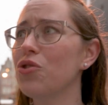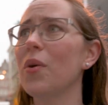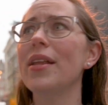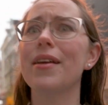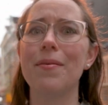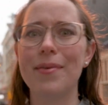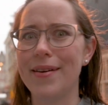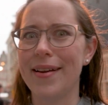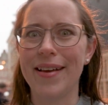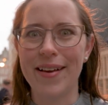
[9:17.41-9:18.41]
Join the
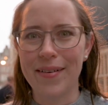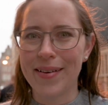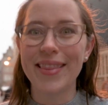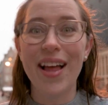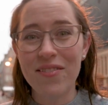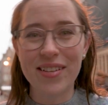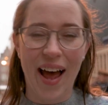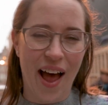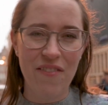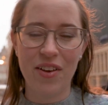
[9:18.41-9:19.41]
community here. We'd love to
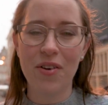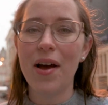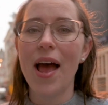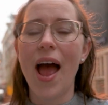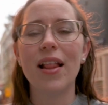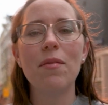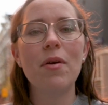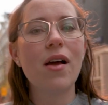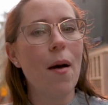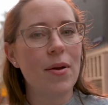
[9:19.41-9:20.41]
have you, and leave
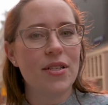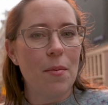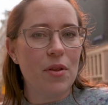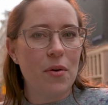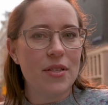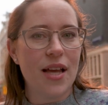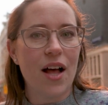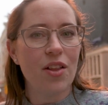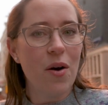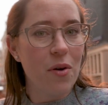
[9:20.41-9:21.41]
me a comment down below and say
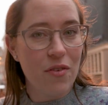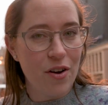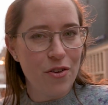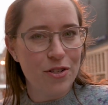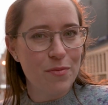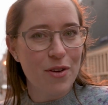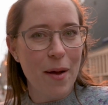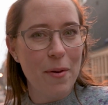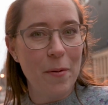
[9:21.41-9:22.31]
hello if you're a new subscriber.